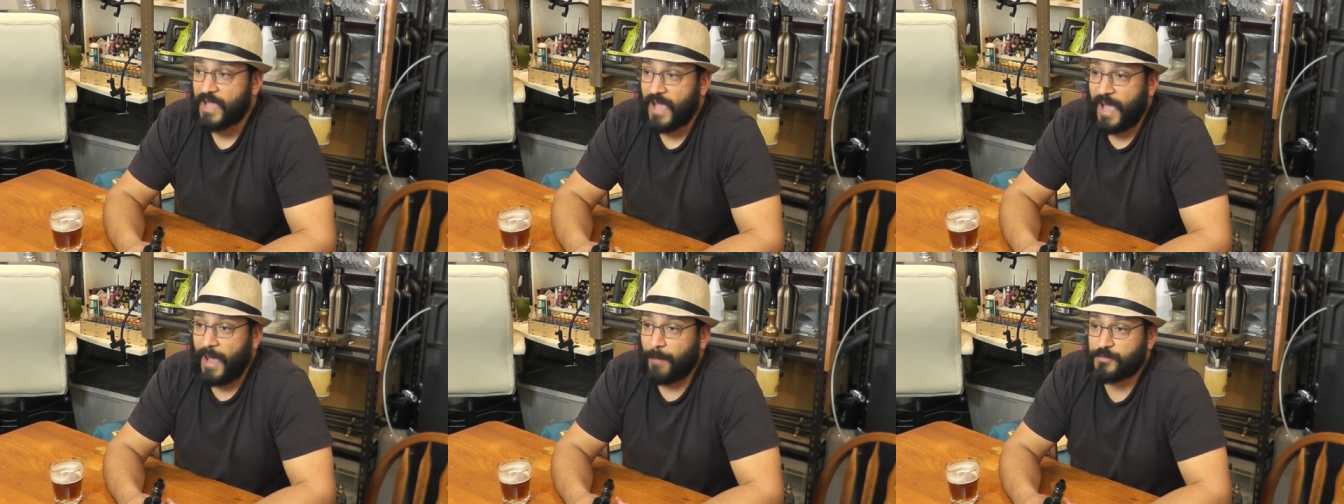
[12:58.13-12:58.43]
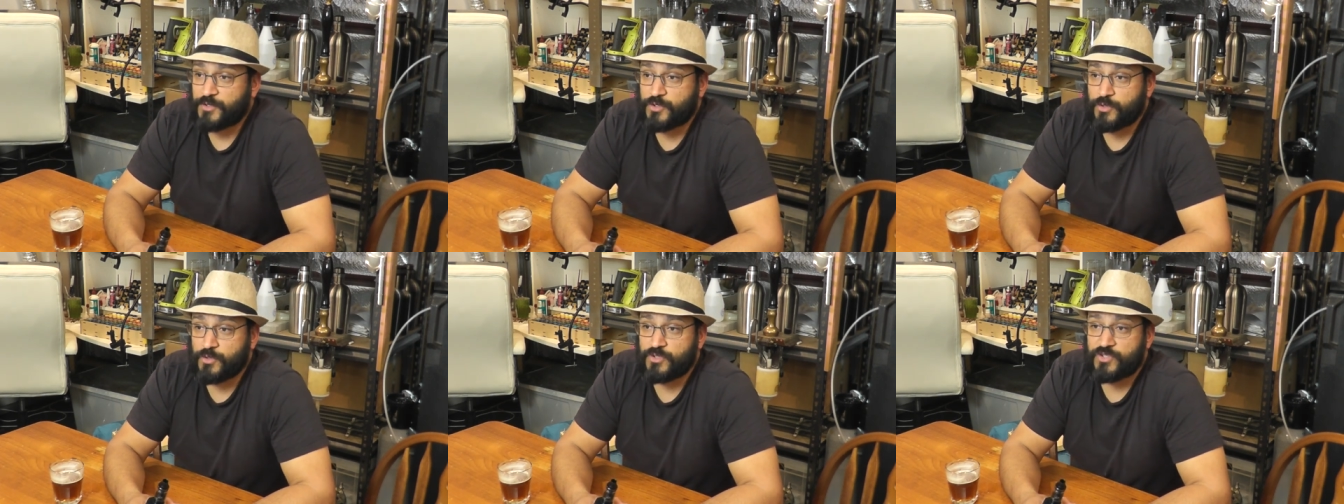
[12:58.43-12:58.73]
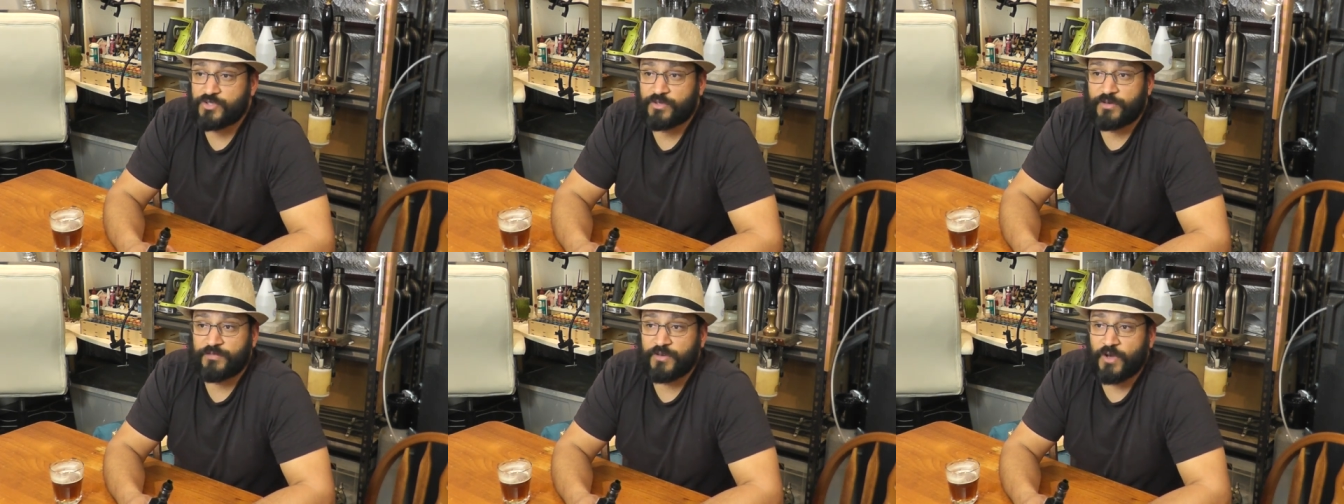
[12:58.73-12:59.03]
up to
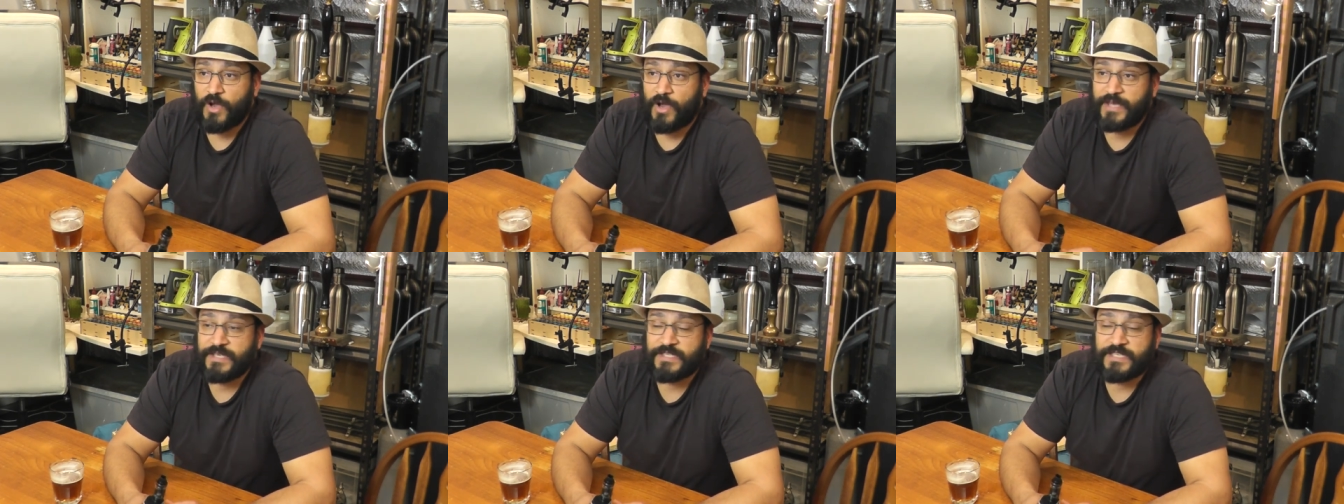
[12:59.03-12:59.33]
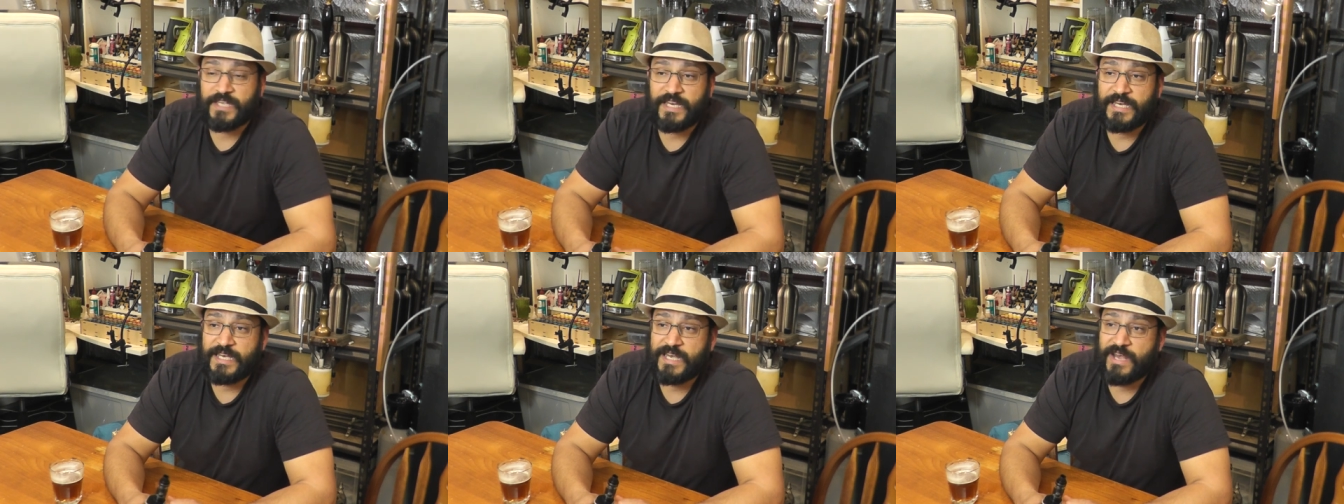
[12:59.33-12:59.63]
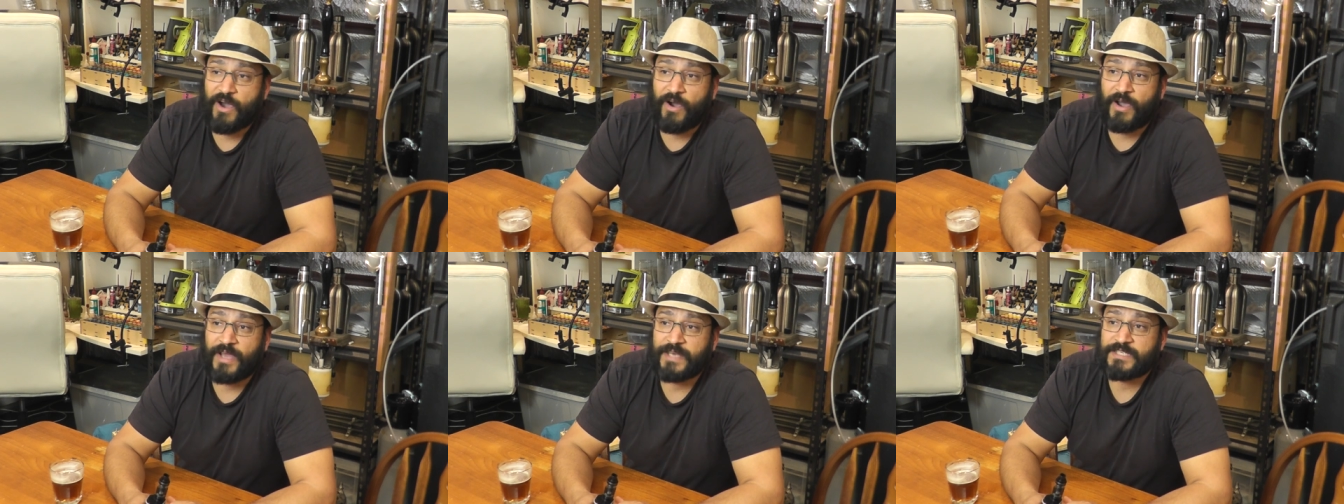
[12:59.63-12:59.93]
sort of
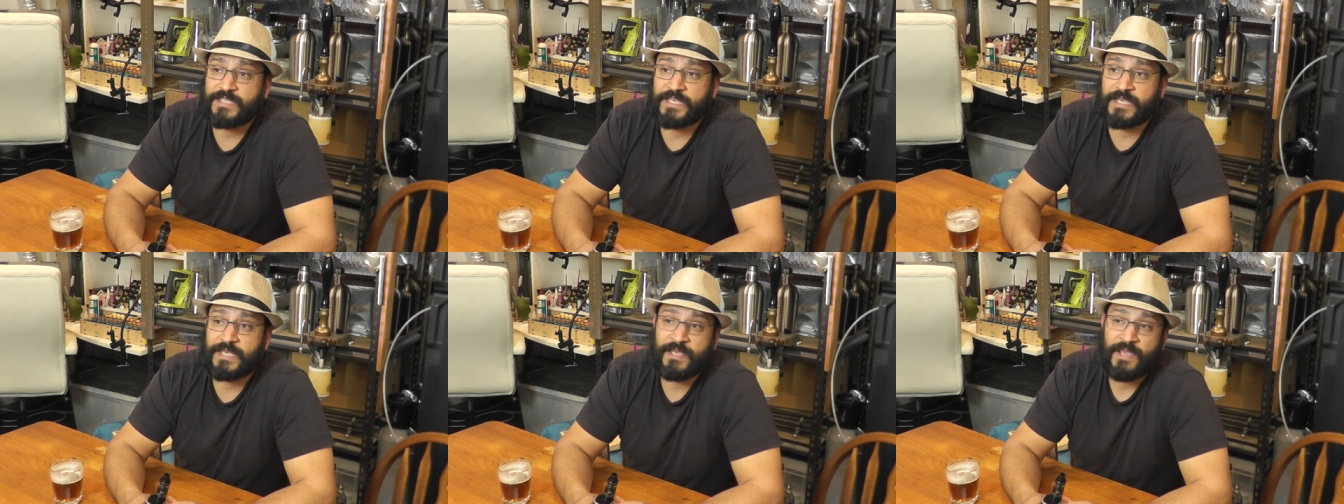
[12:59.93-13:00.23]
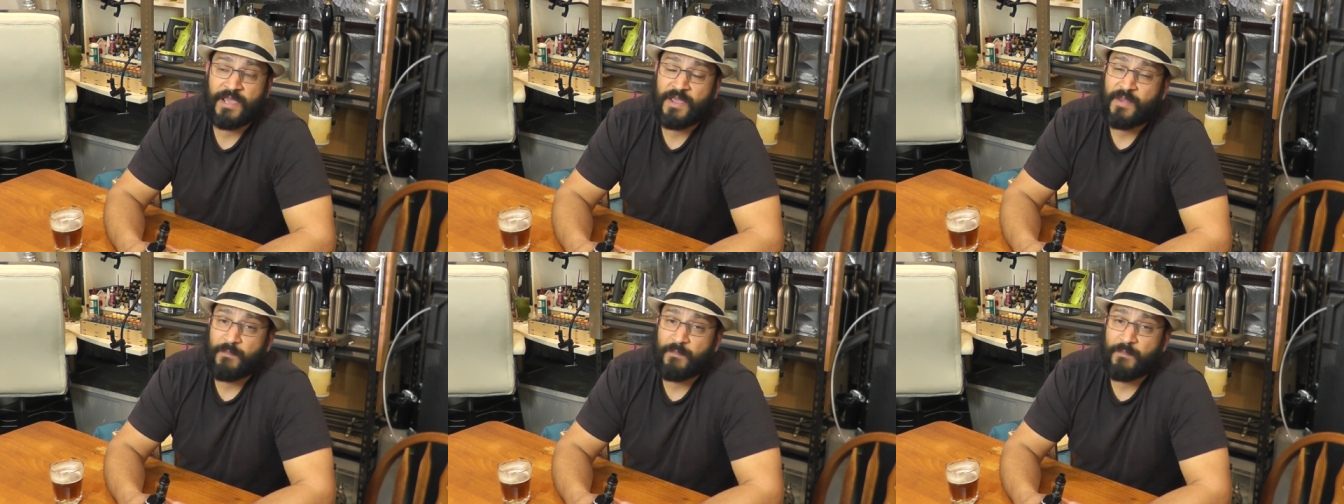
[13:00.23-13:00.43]
1990,